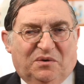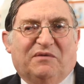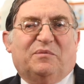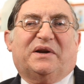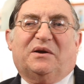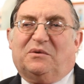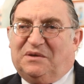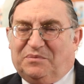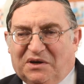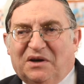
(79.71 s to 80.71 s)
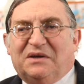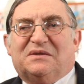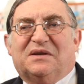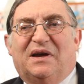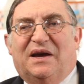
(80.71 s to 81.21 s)
Everybody holds up the
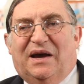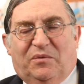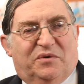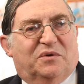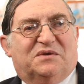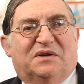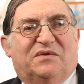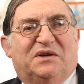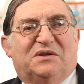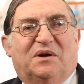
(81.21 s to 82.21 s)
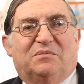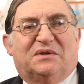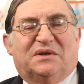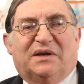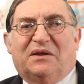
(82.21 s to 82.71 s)
kais, and we all sing Vehisha Amda
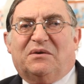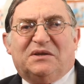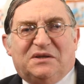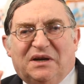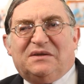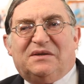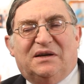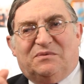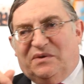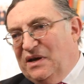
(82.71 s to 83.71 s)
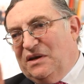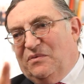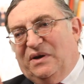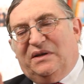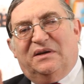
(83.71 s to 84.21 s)
together, and just as we're getting
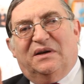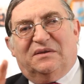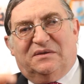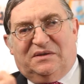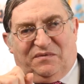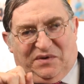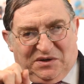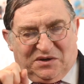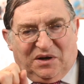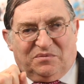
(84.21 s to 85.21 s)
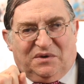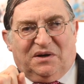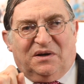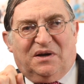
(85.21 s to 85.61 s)
ready to sing Vehisha Amda,